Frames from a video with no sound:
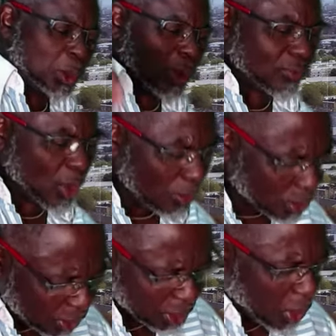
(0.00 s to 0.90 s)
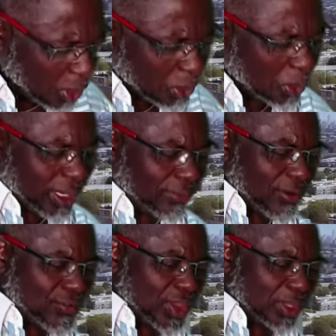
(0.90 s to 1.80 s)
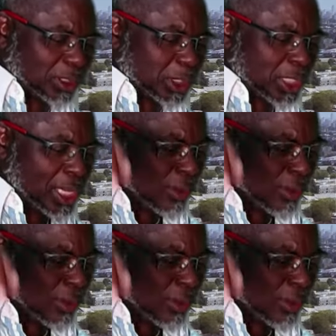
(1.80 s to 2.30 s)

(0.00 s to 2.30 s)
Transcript: You have come to the God who never fails.